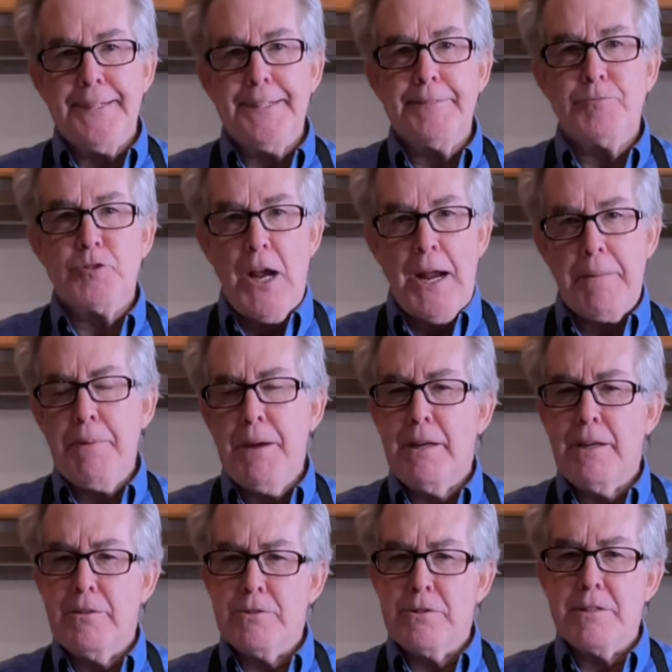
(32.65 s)
Jack Benny
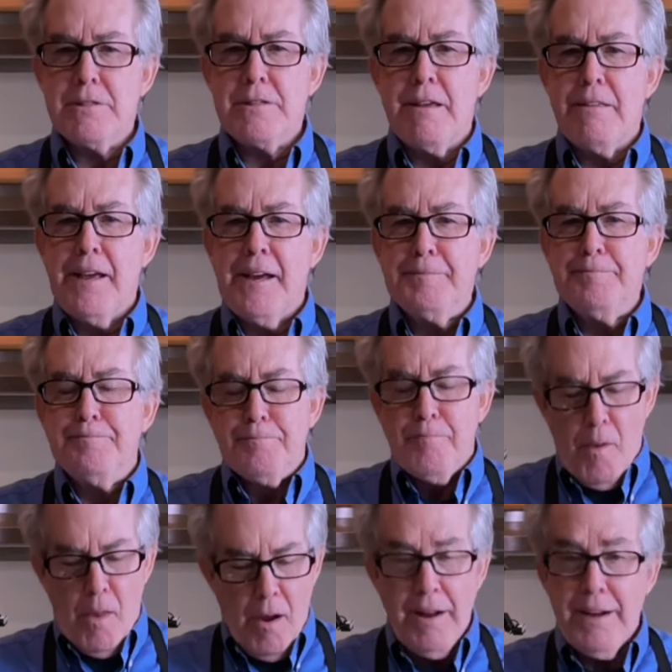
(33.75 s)
used to say that
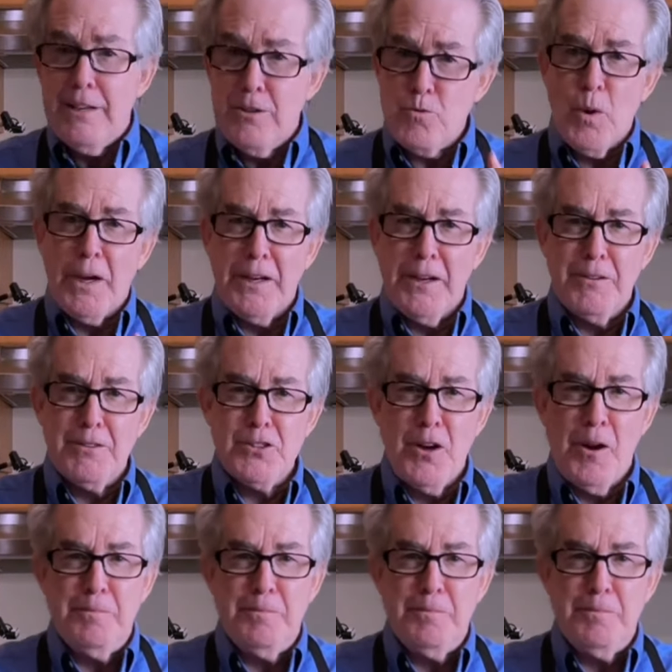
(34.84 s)
on his radio show.